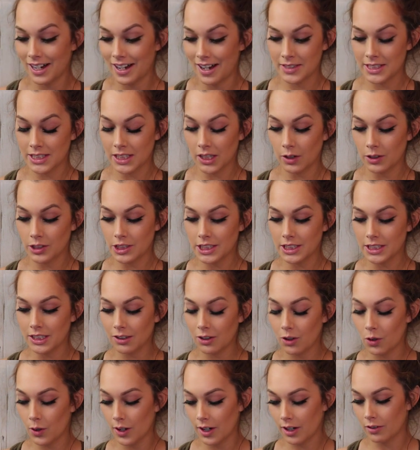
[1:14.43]
So just
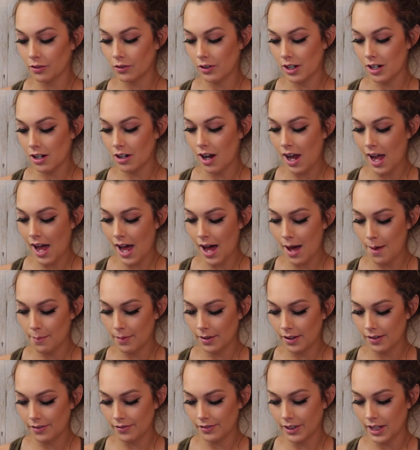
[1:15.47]
a quick recap
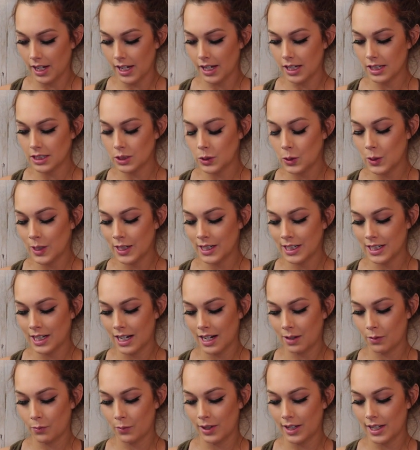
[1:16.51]
of like
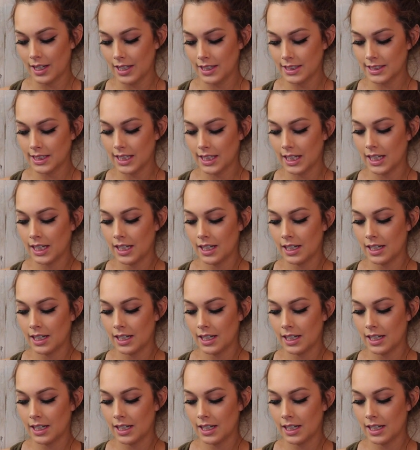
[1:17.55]
29 weeks.